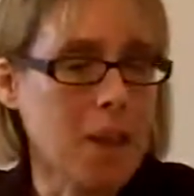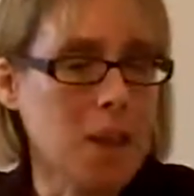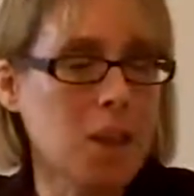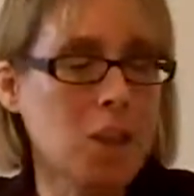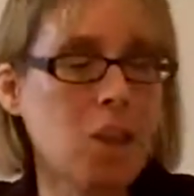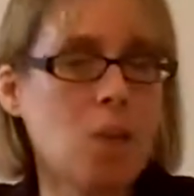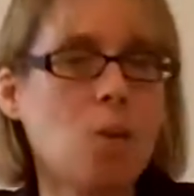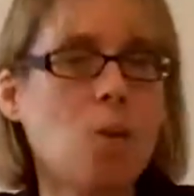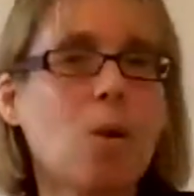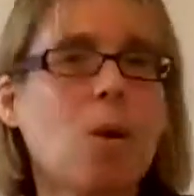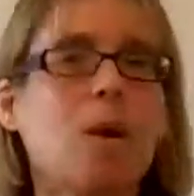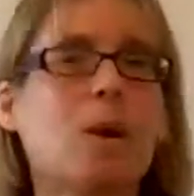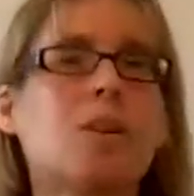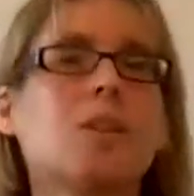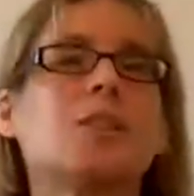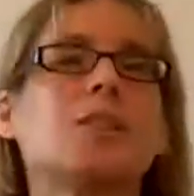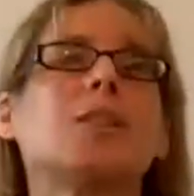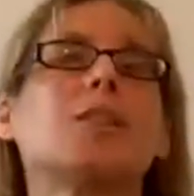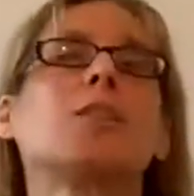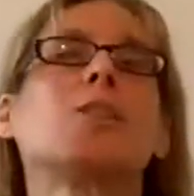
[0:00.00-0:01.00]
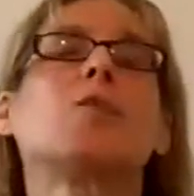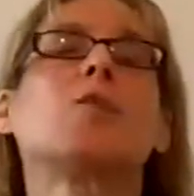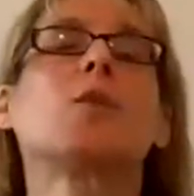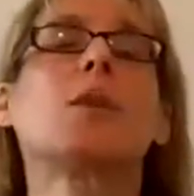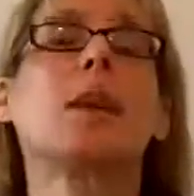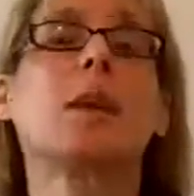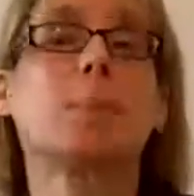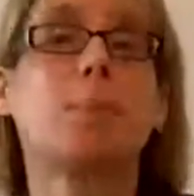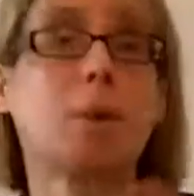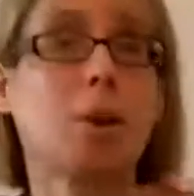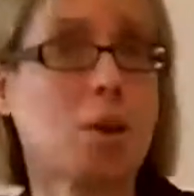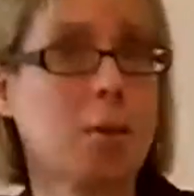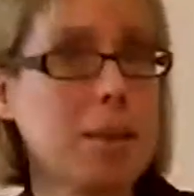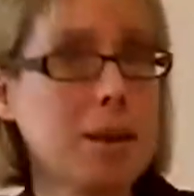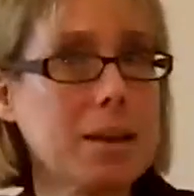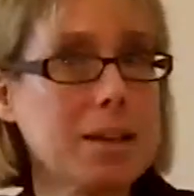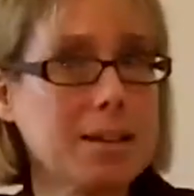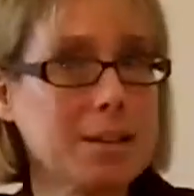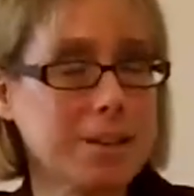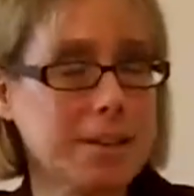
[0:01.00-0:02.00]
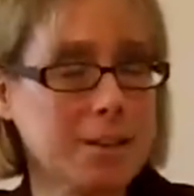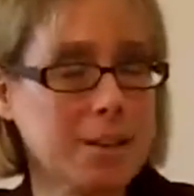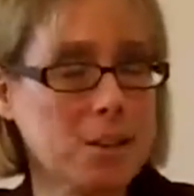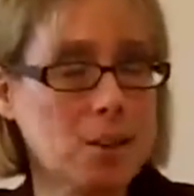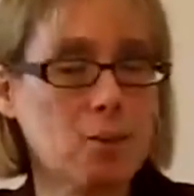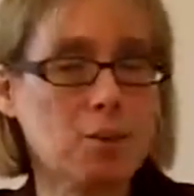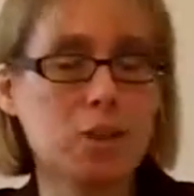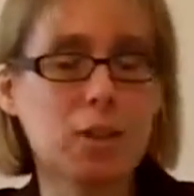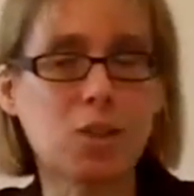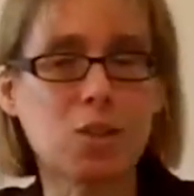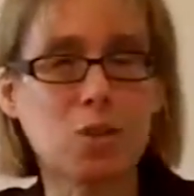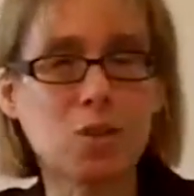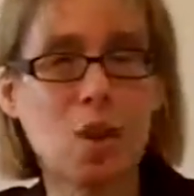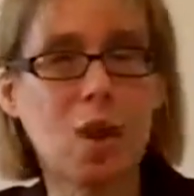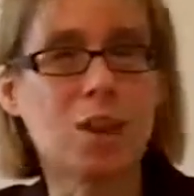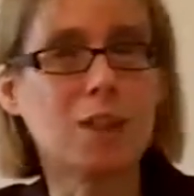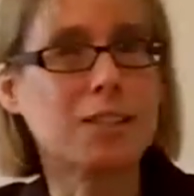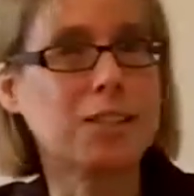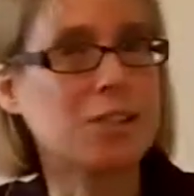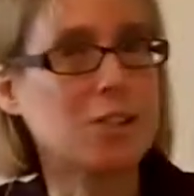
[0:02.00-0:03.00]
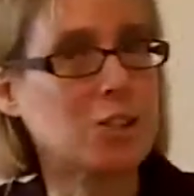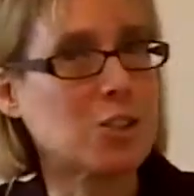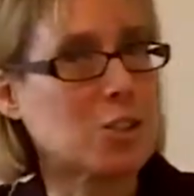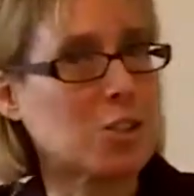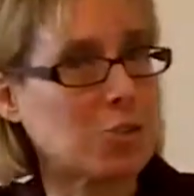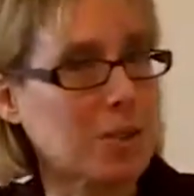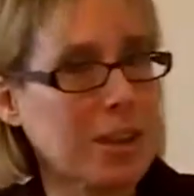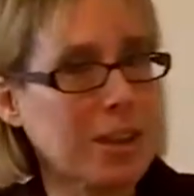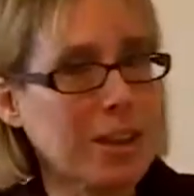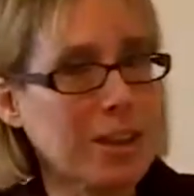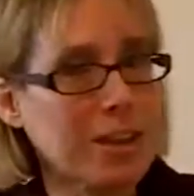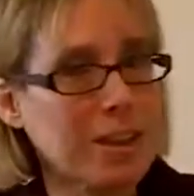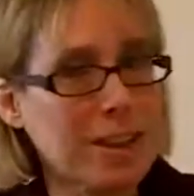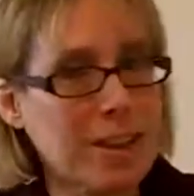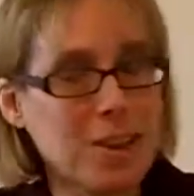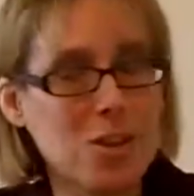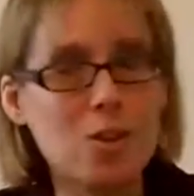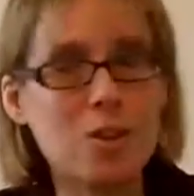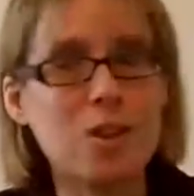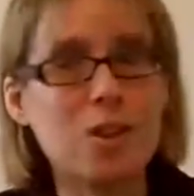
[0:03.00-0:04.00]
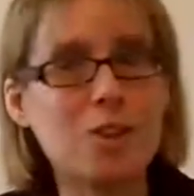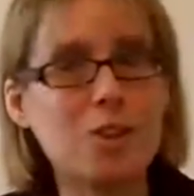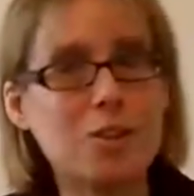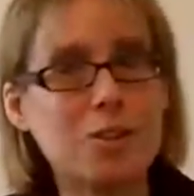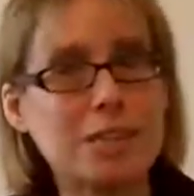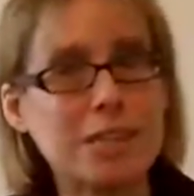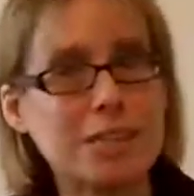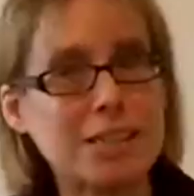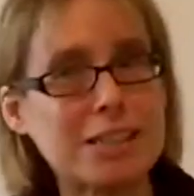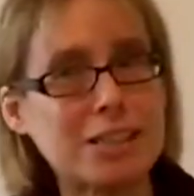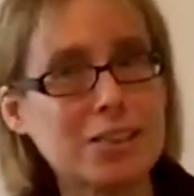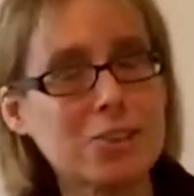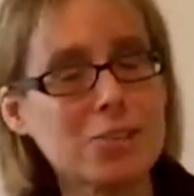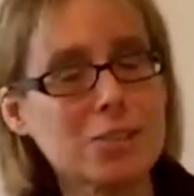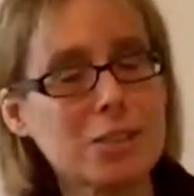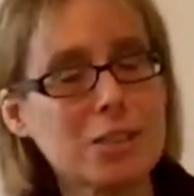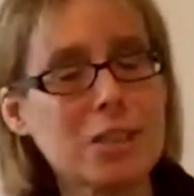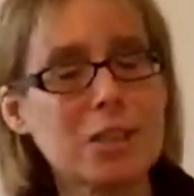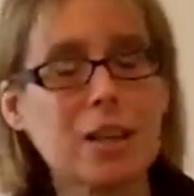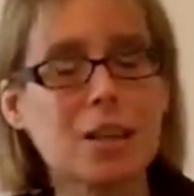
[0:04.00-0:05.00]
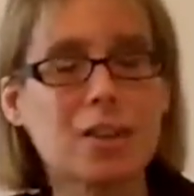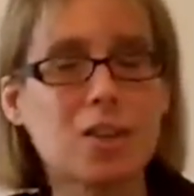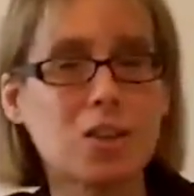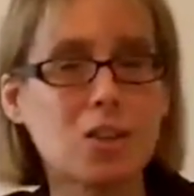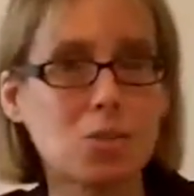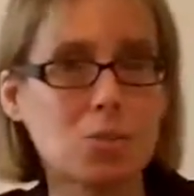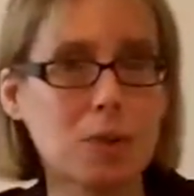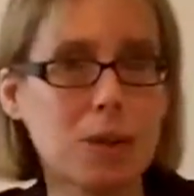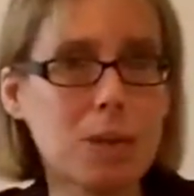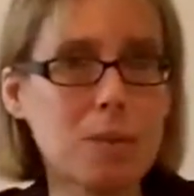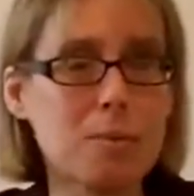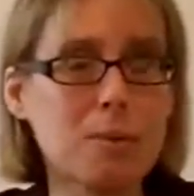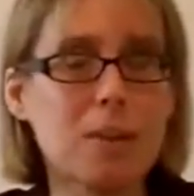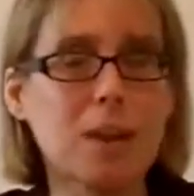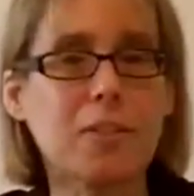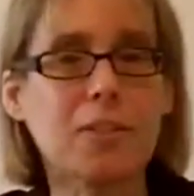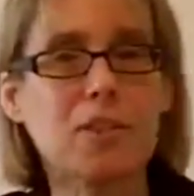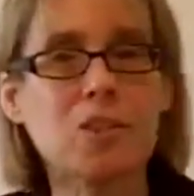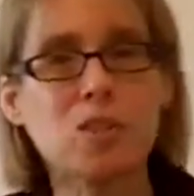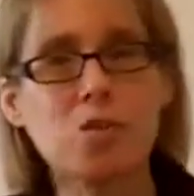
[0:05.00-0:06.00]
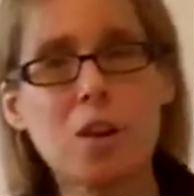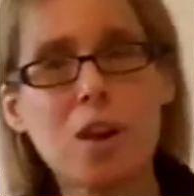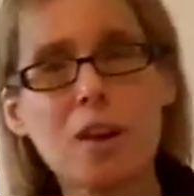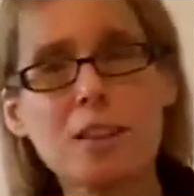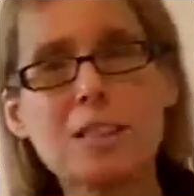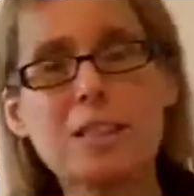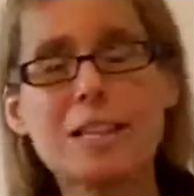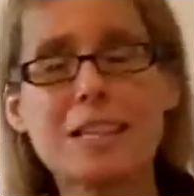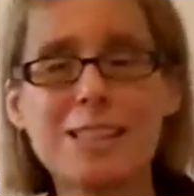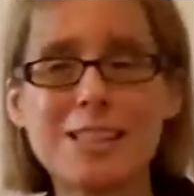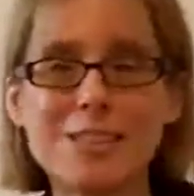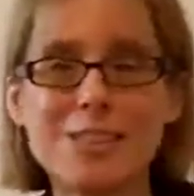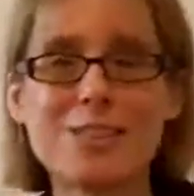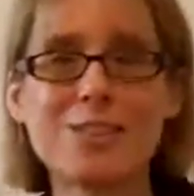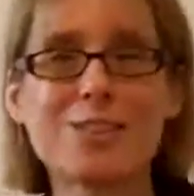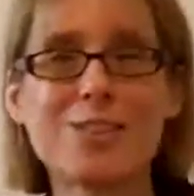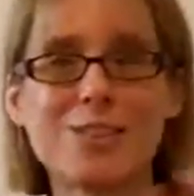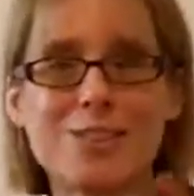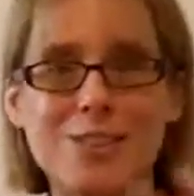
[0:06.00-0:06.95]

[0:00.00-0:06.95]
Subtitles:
You are to create a pyramid using straws and string. You can use the scissors to cut the string, but not the straws. It needs